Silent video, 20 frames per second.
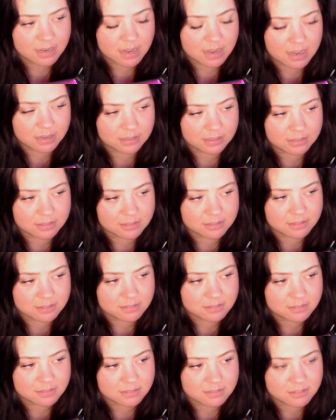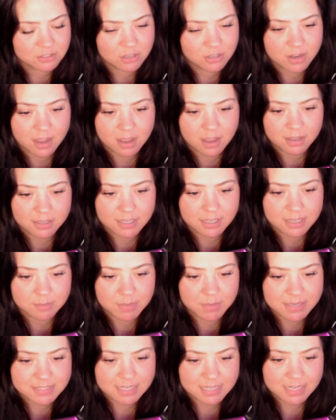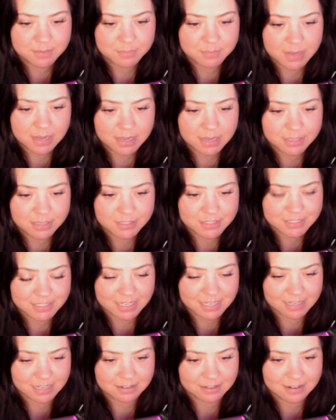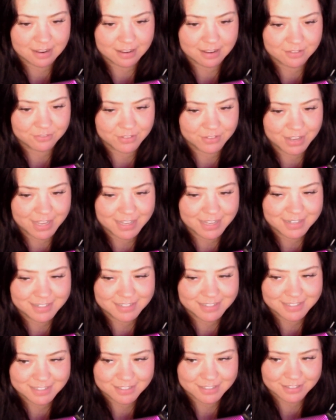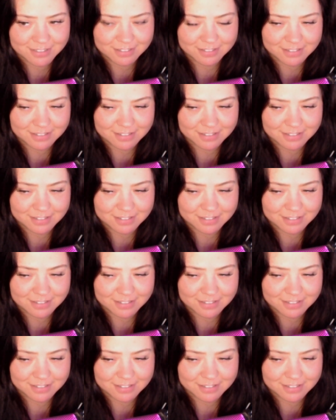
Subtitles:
and you can't hear my teammates, and I find